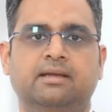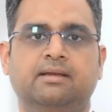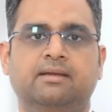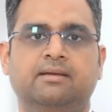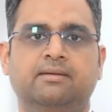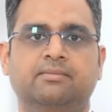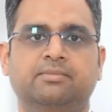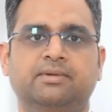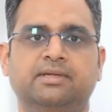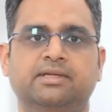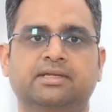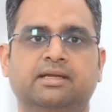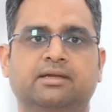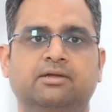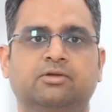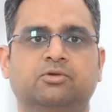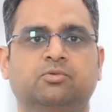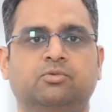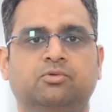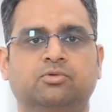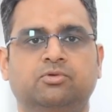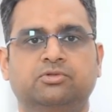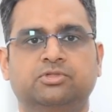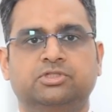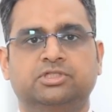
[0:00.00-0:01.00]
within
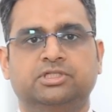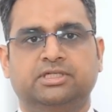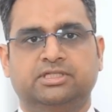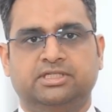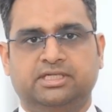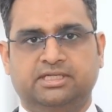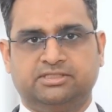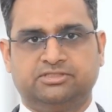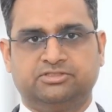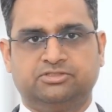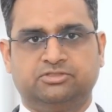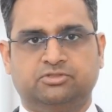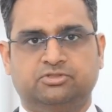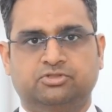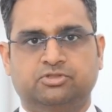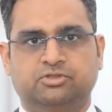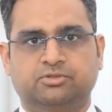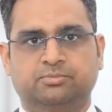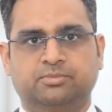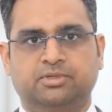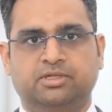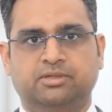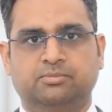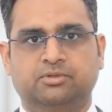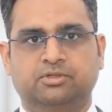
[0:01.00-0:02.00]
2 to 3 days, you
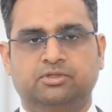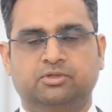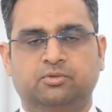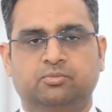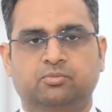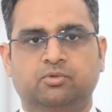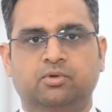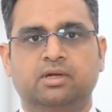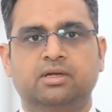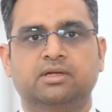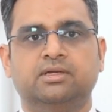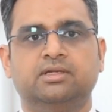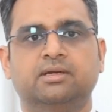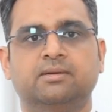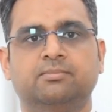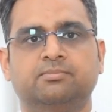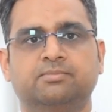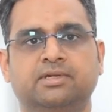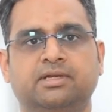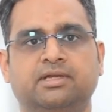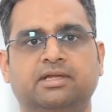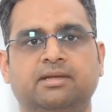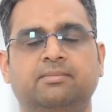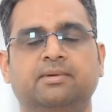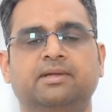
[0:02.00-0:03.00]
should be able to walk
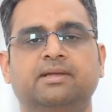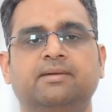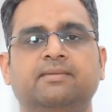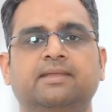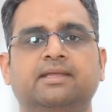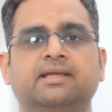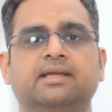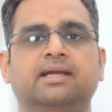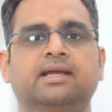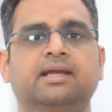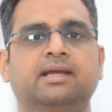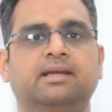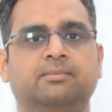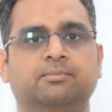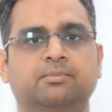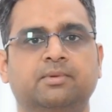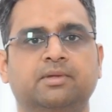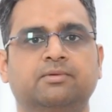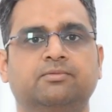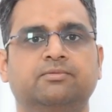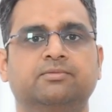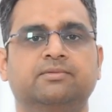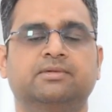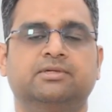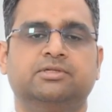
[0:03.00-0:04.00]
comfortably with the help
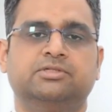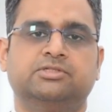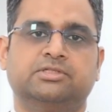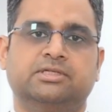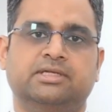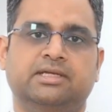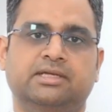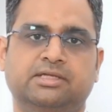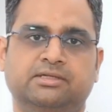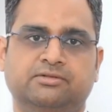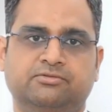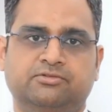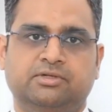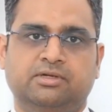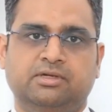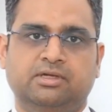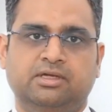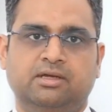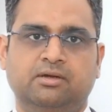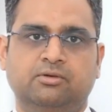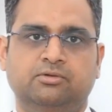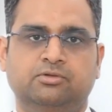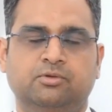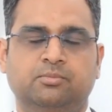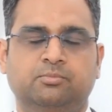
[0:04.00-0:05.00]
of the stick if you are
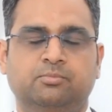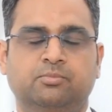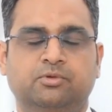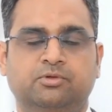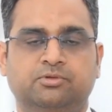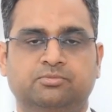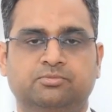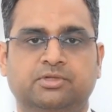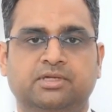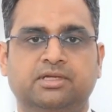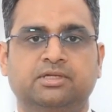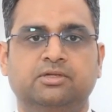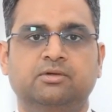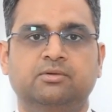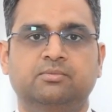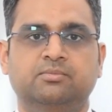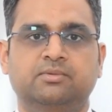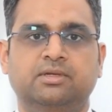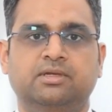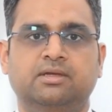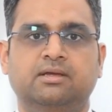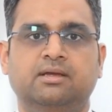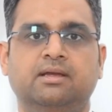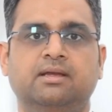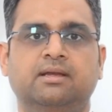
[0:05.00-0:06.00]
allowed to put weight
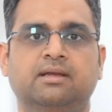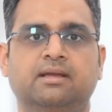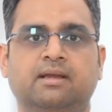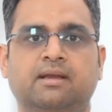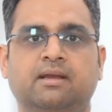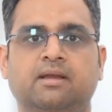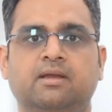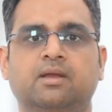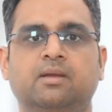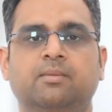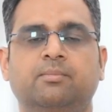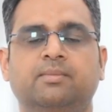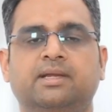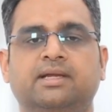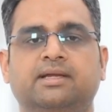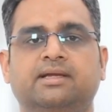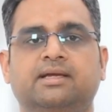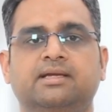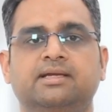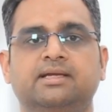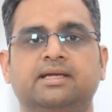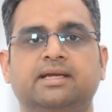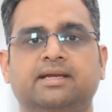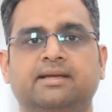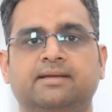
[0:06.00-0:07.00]
over your
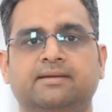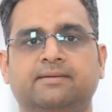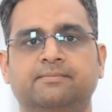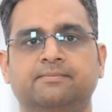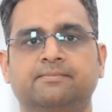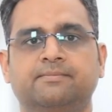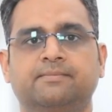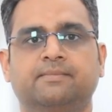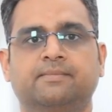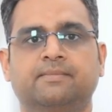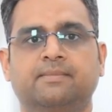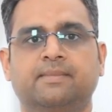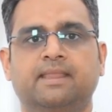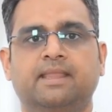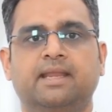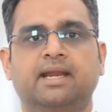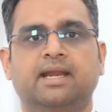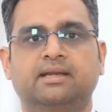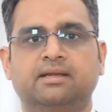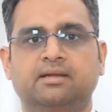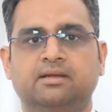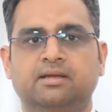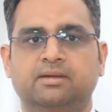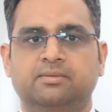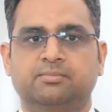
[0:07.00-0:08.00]
operated leg.
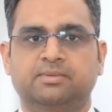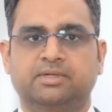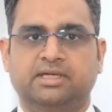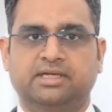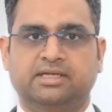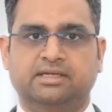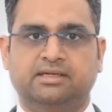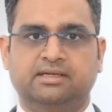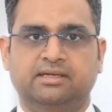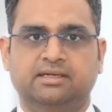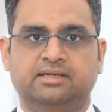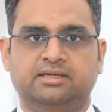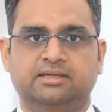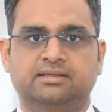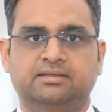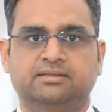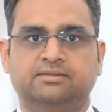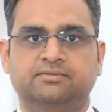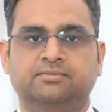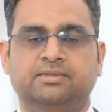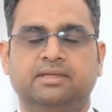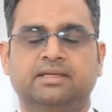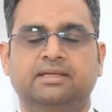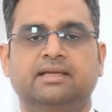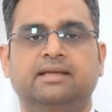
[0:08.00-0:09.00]
And normally,
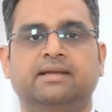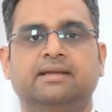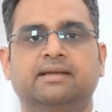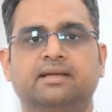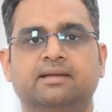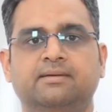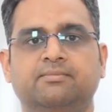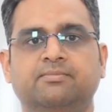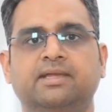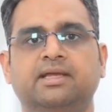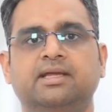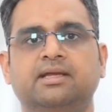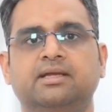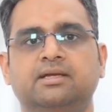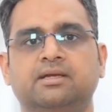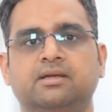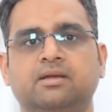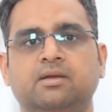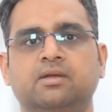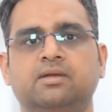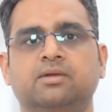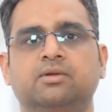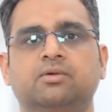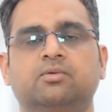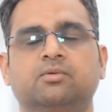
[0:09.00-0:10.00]
within a
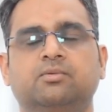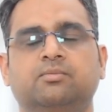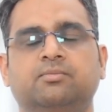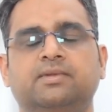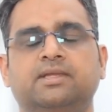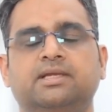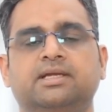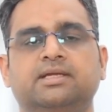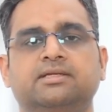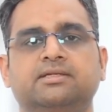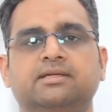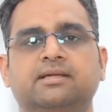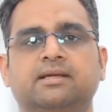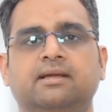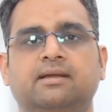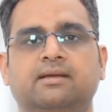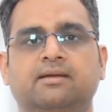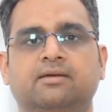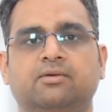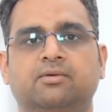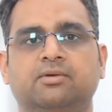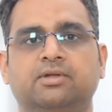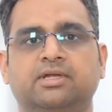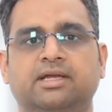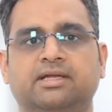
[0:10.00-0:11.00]
week or 2 weeks,
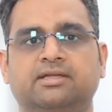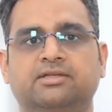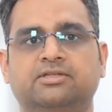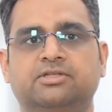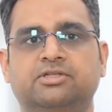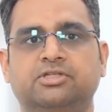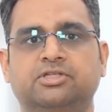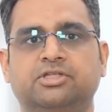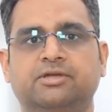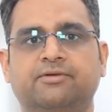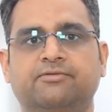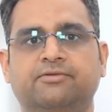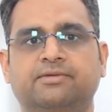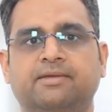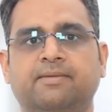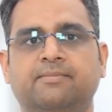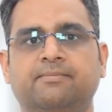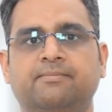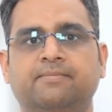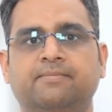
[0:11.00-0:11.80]
you can shift